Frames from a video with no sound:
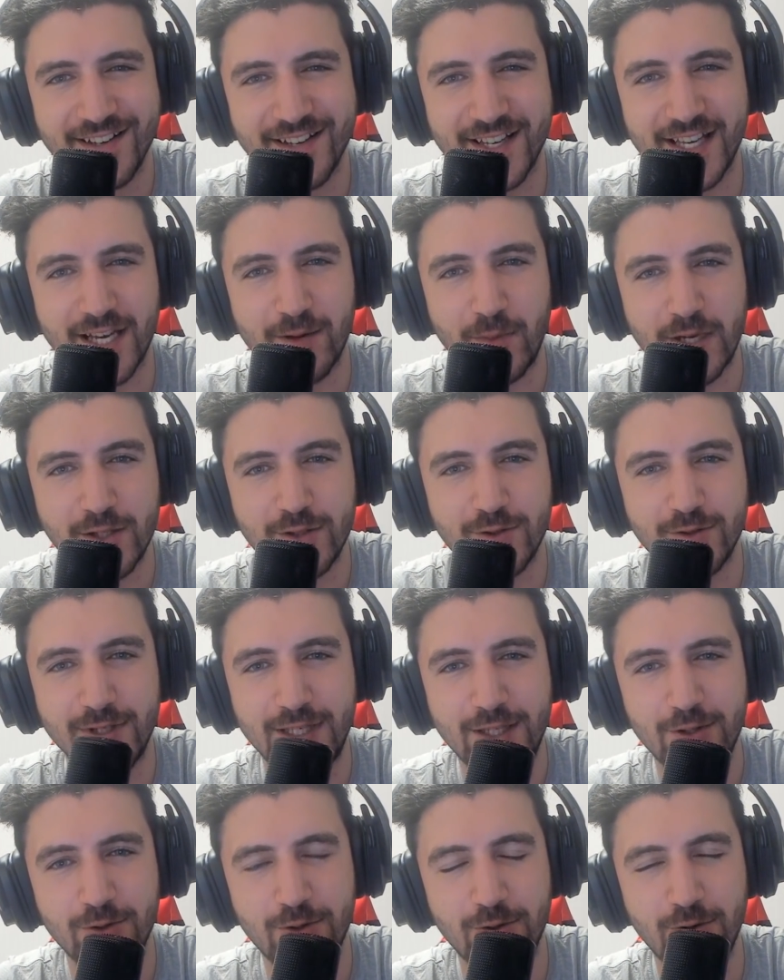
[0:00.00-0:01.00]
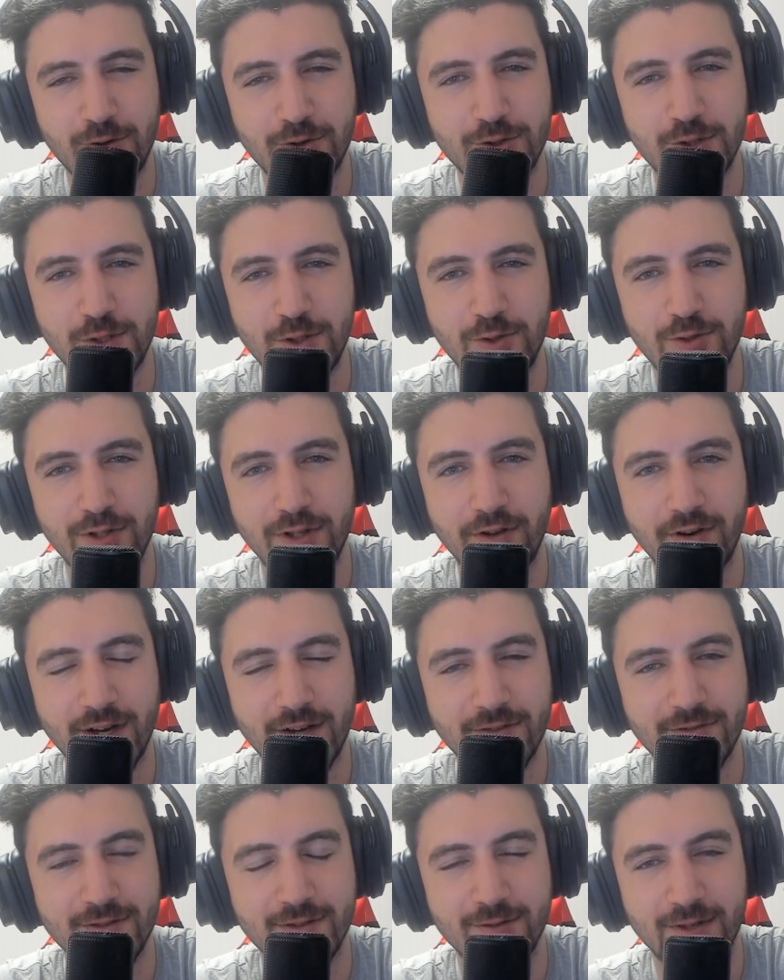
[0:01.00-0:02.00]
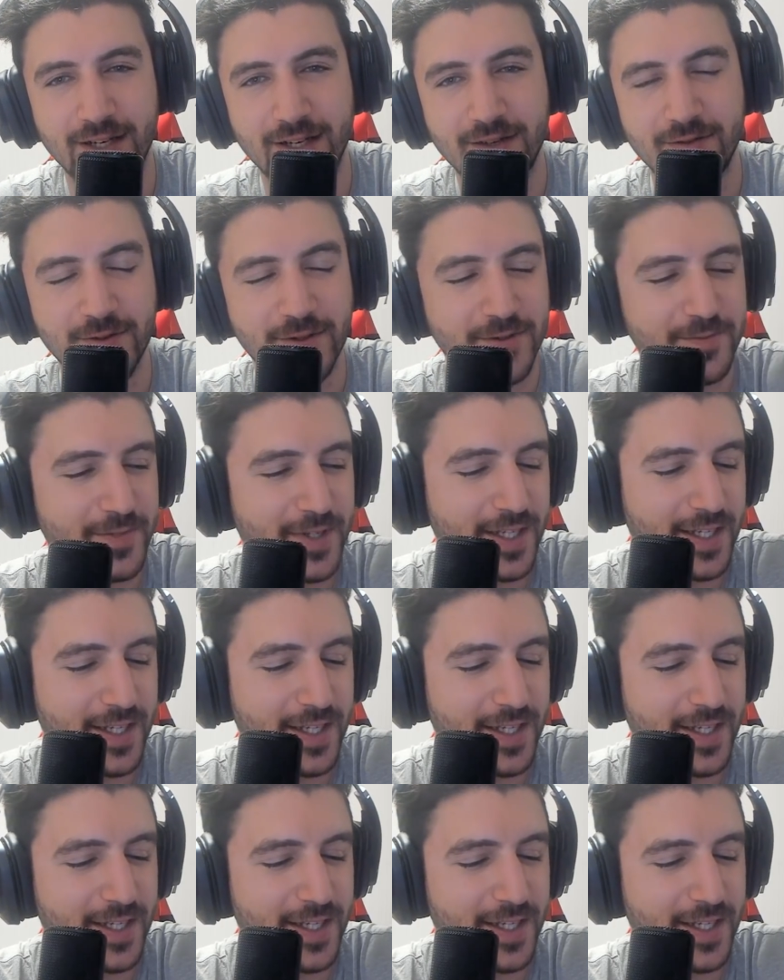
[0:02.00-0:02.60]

Yamato EU coach Lul draft, whatever.